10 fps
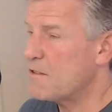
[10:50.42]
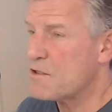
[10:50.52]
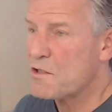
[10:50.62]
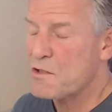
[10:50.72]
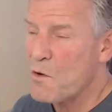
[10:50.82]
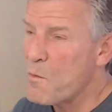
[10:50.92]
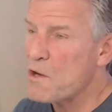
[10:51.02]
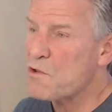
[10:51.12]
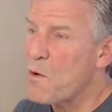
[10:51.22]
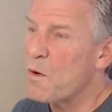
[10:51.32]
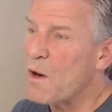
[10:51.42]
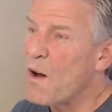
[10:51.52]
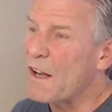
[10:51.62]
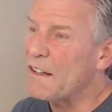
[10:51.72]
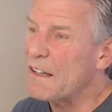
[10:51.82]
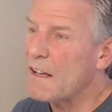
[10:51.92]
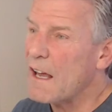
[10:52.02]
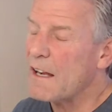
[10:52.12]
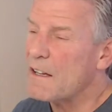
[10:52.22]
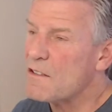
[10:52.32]
Just so much going on,
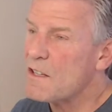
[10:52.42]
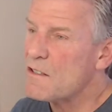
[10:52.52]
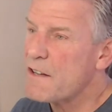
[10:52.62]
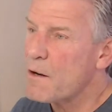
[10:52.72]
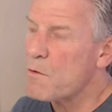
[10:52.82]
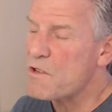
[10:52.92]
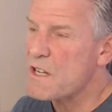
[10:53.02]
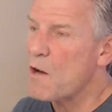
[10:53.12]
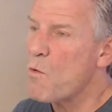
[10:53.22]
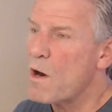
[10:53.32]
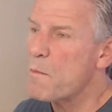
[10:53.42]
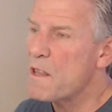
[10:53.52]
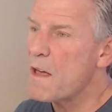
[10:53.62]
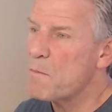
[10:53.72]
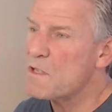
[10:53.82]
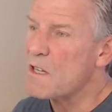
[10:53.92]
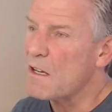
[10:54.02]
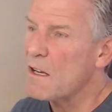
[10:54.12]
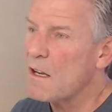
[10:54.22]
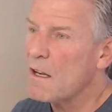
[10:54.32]
and it's terrible because I don't want to be that busy.